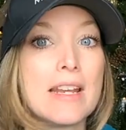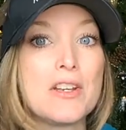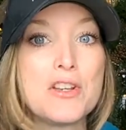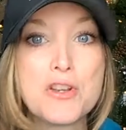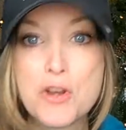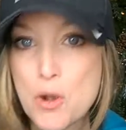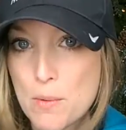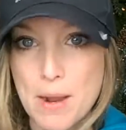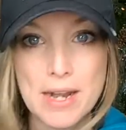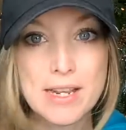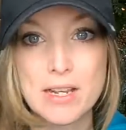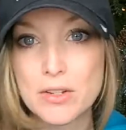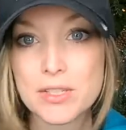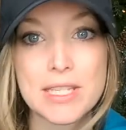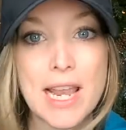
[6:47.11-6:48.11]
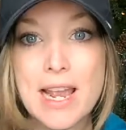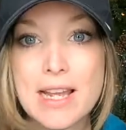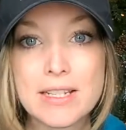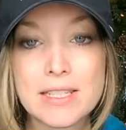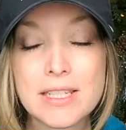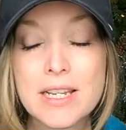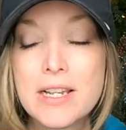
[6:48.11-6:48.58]
Nobody else
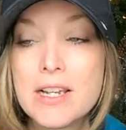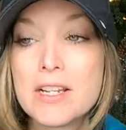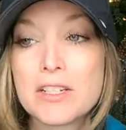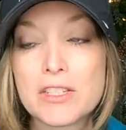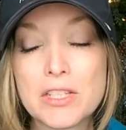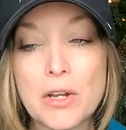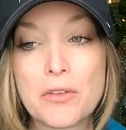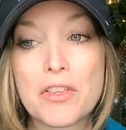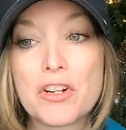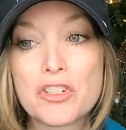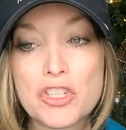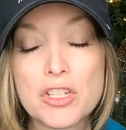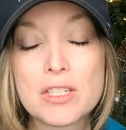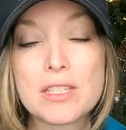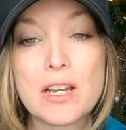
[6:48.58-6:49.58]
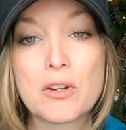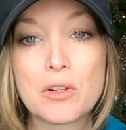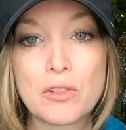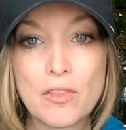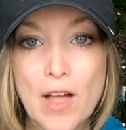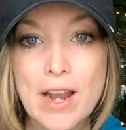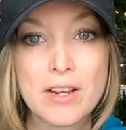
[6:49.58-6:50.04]
has. So there's just a
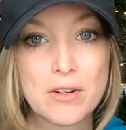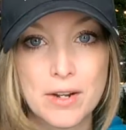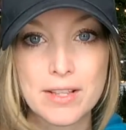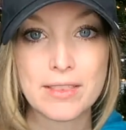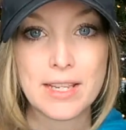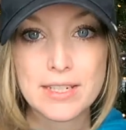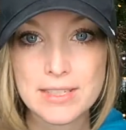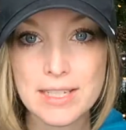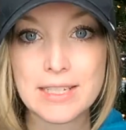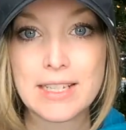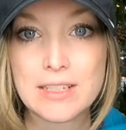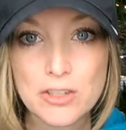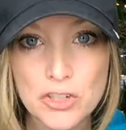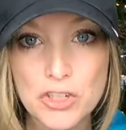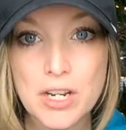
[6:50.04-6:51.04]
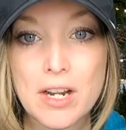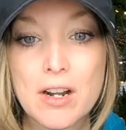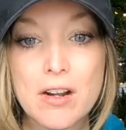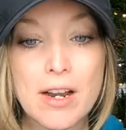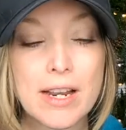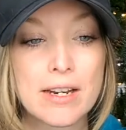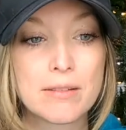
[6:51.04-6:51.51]
lot of great things I need to
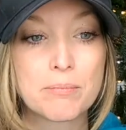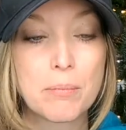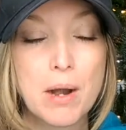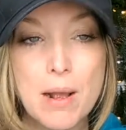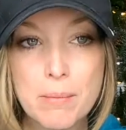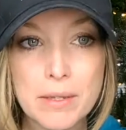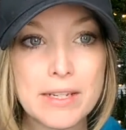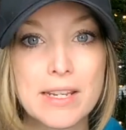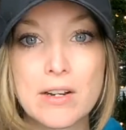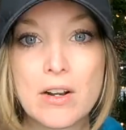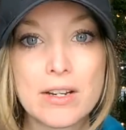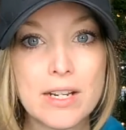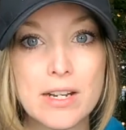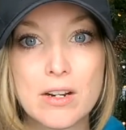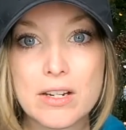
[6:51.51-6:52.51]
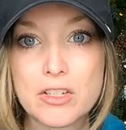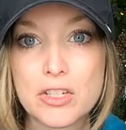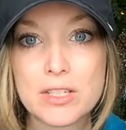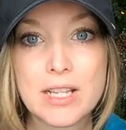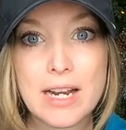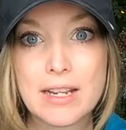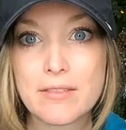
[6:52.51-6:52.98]
share and probably get on here. I
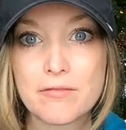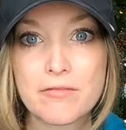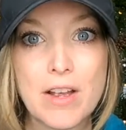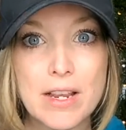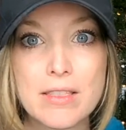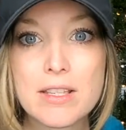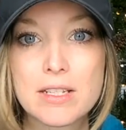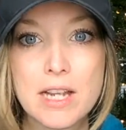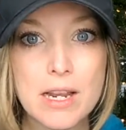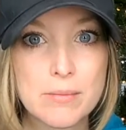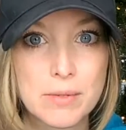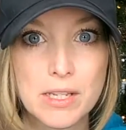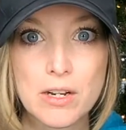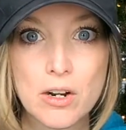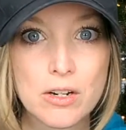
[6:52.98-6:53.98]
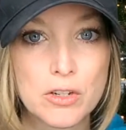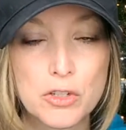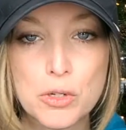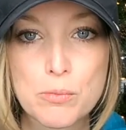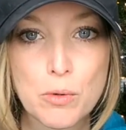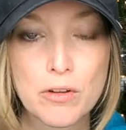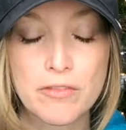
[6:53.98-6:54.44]
just got to find the time to get on and
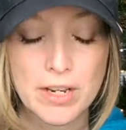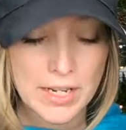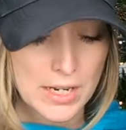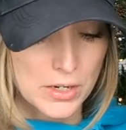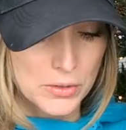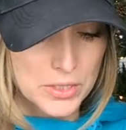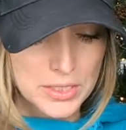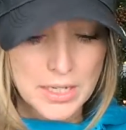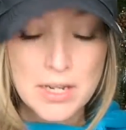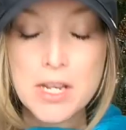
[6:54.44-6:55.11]
do more videos.